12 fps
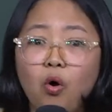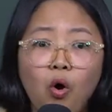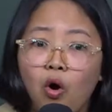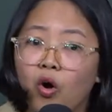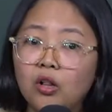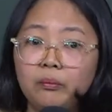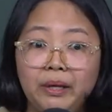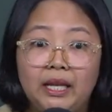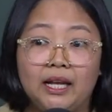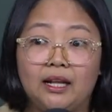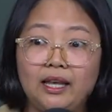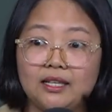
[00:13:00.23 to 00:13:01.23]
all
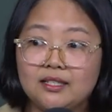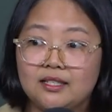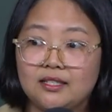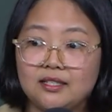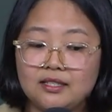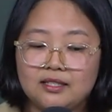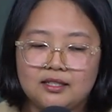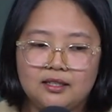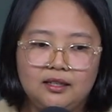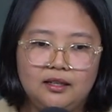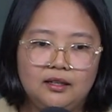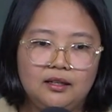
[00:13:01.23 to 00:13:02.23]
meaningless.
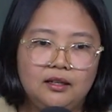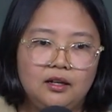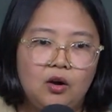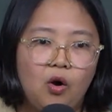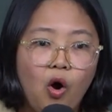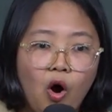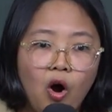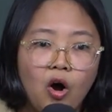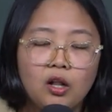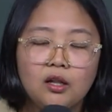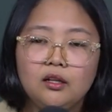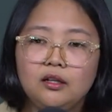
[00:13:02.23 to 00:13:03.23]

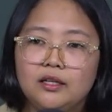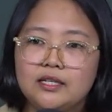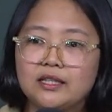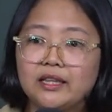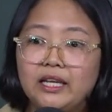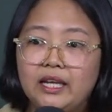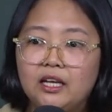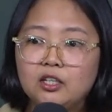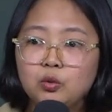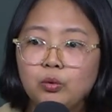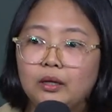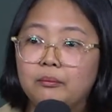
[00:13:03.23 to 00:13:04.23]
All is leading
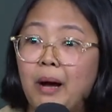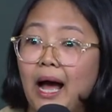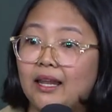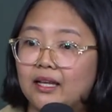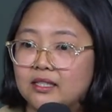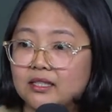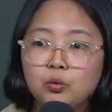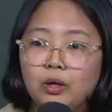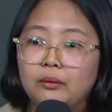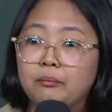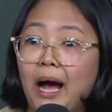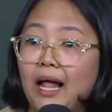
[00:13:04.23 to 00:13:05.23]
to unbalanced,
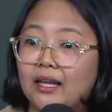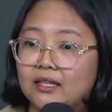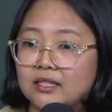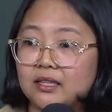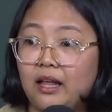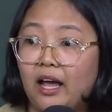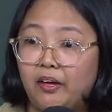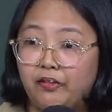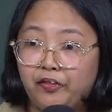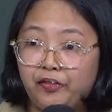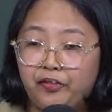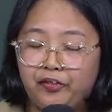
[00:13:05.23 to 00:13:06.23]
unbalanced
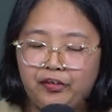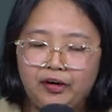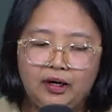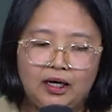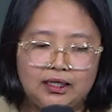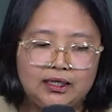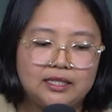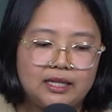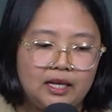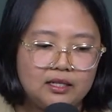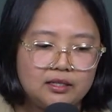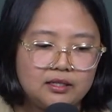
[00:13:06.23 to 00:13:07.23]
life, as it
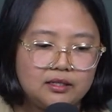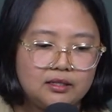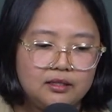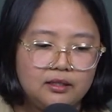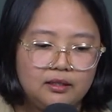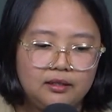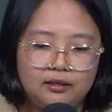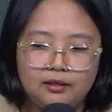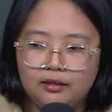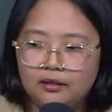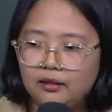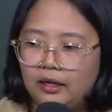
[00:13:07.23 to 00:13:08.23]
says.
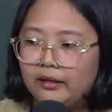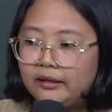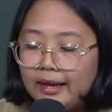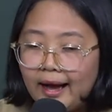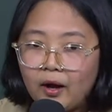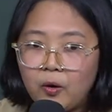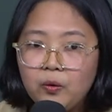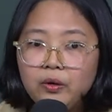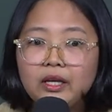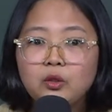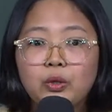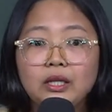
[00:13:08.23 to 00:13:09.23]
And now
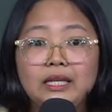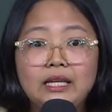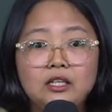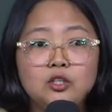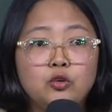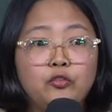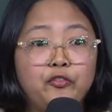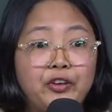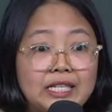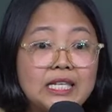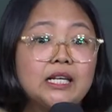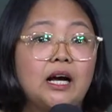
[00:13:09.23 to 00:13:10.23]
it will lead to
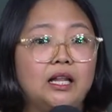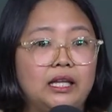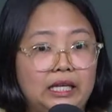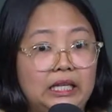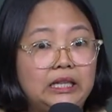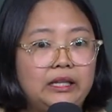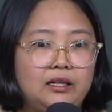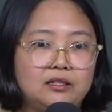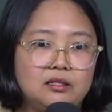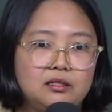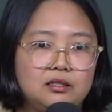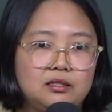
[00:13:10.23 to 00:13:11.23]
physical
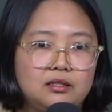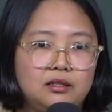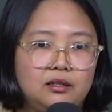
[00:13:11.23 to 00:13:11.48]
illness.